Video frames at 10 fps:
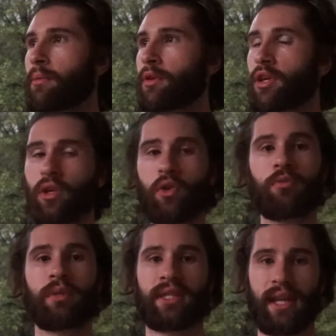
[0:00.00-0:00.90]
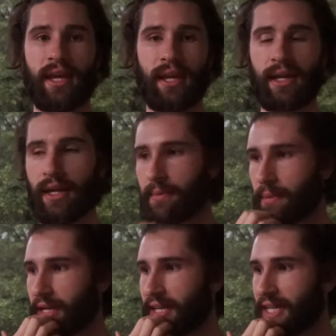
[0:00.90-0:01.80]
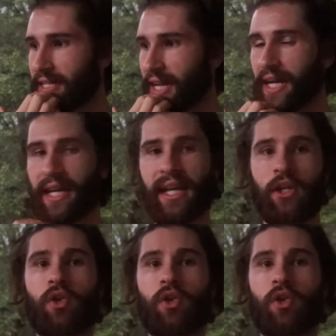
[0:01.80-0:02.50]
Huge mistake, because again,